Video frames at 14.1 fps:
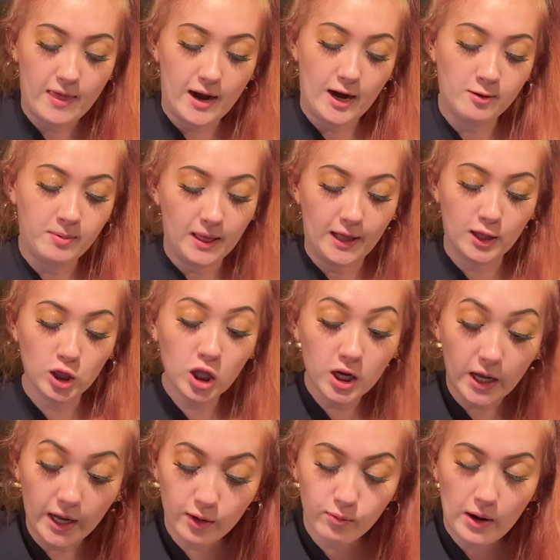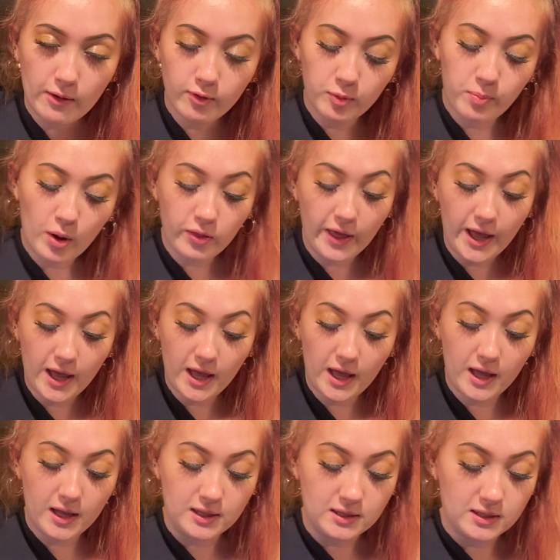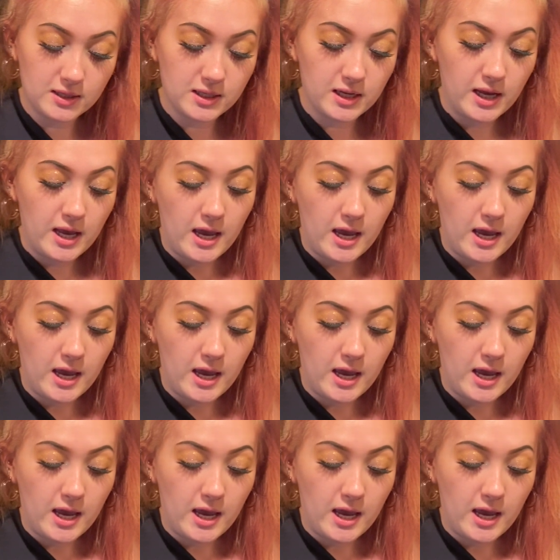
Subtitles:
then I'd be like, look, I can write with both hands.